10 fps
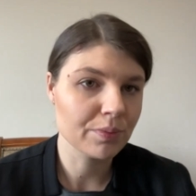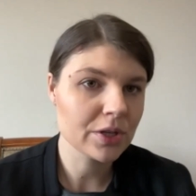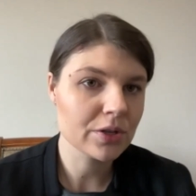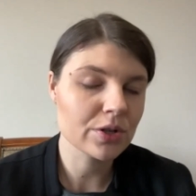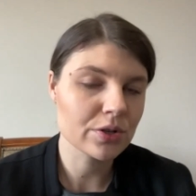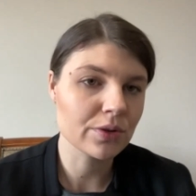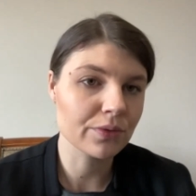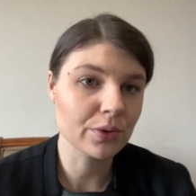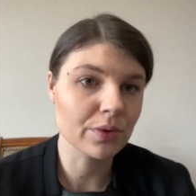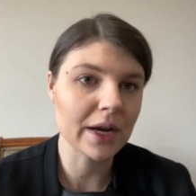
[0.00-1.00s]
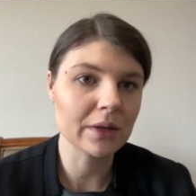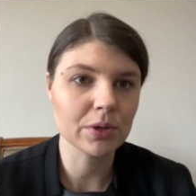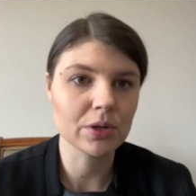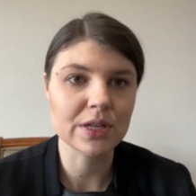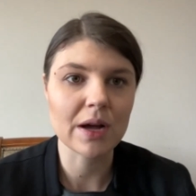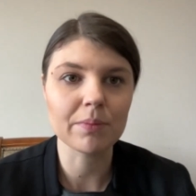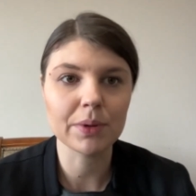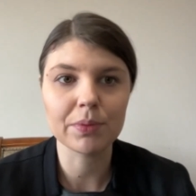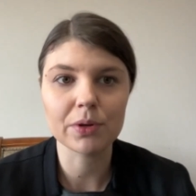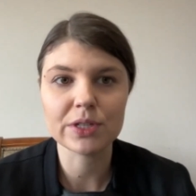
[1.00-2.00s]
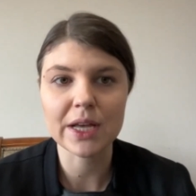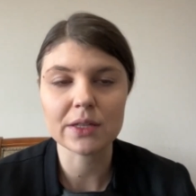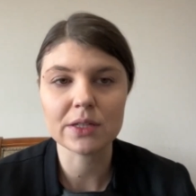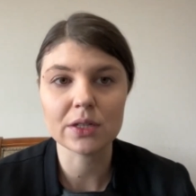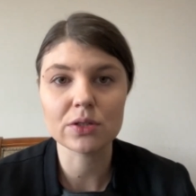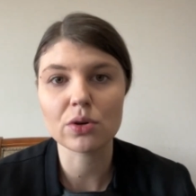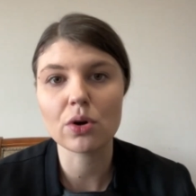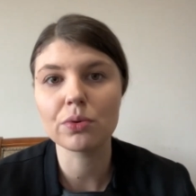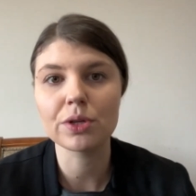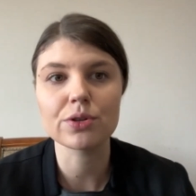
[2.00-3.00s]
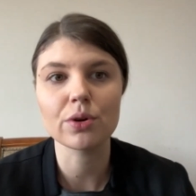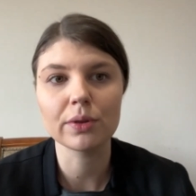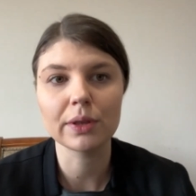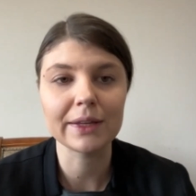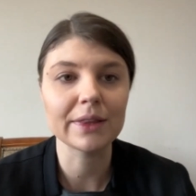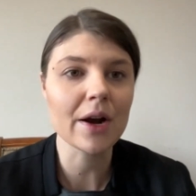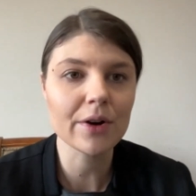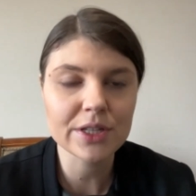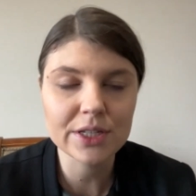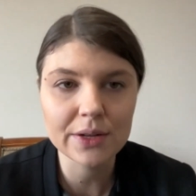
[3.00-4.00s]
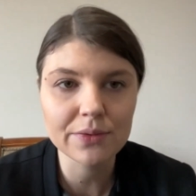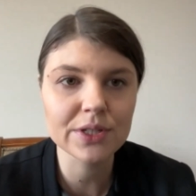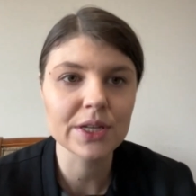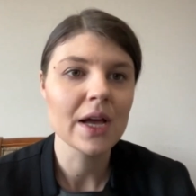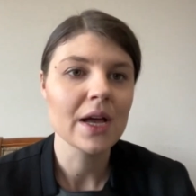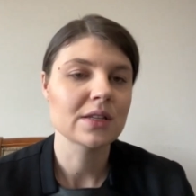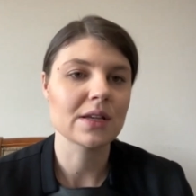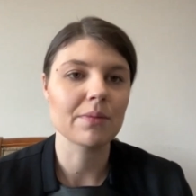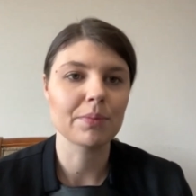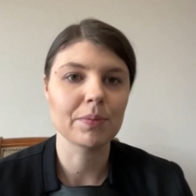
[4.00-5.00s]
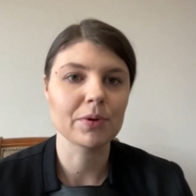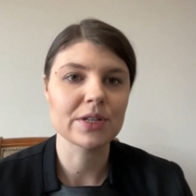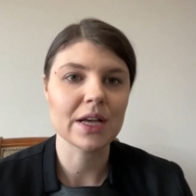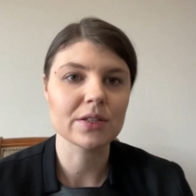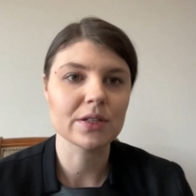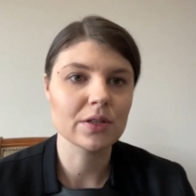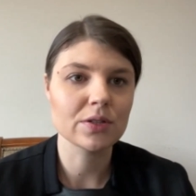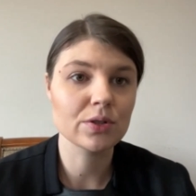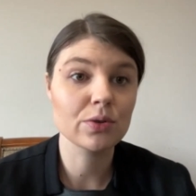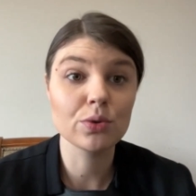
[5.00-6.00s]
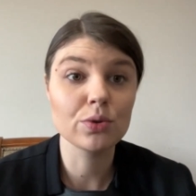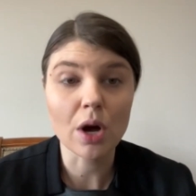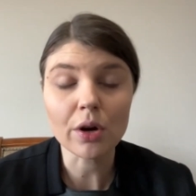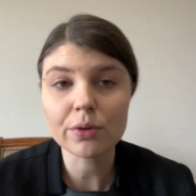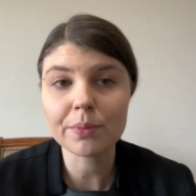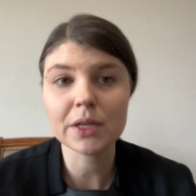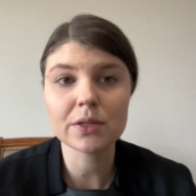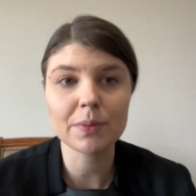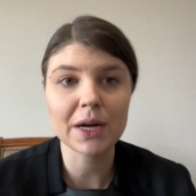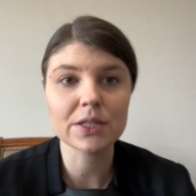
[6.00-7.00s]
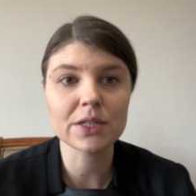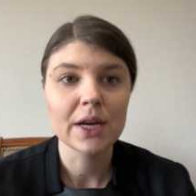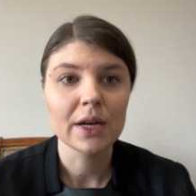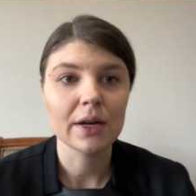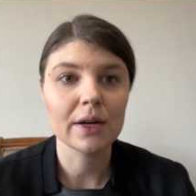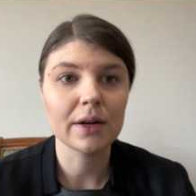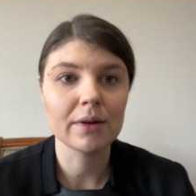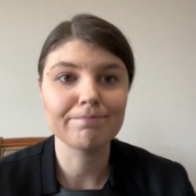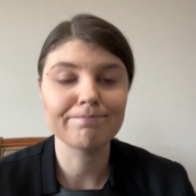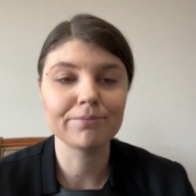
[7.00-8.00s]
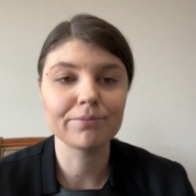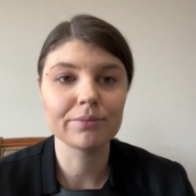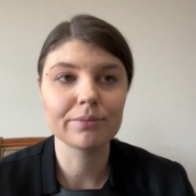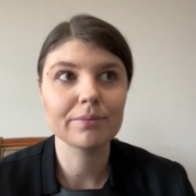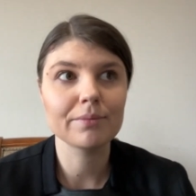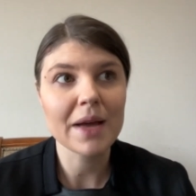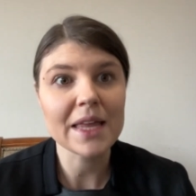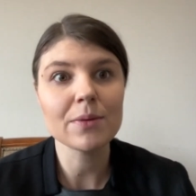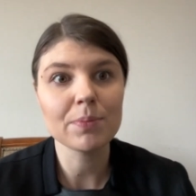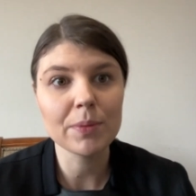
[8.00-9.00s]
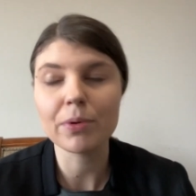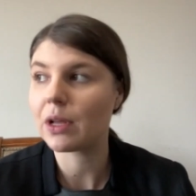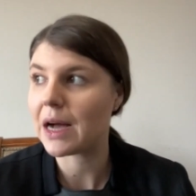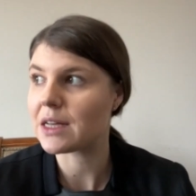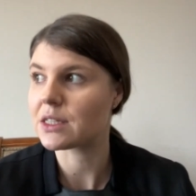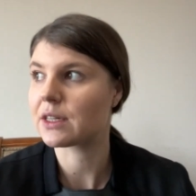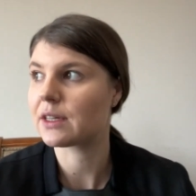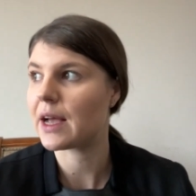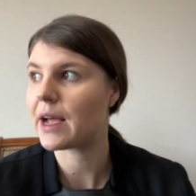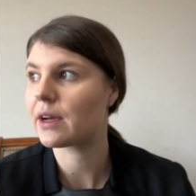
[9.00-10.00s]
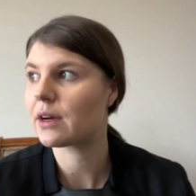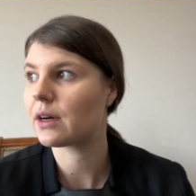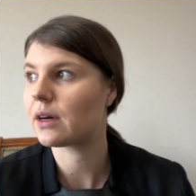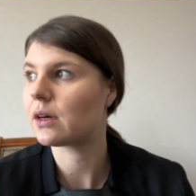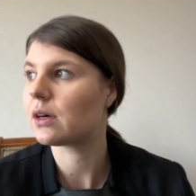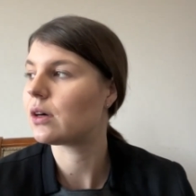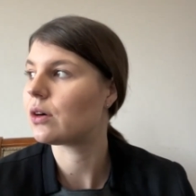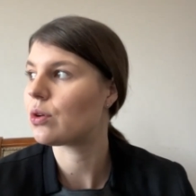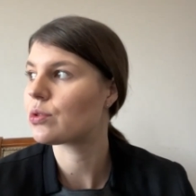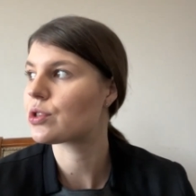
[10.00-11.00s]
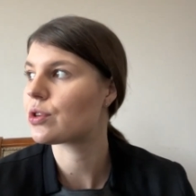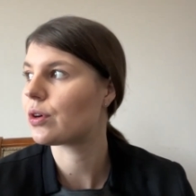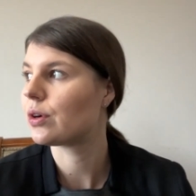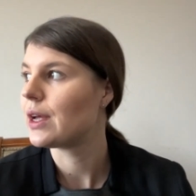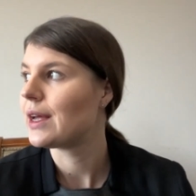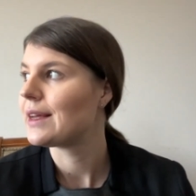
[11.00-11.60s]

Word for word: of ministers of Ukraine, because some people said that oh, it's only narratives. Some people said that it's good document, but uh, mm, many people ask like uh, also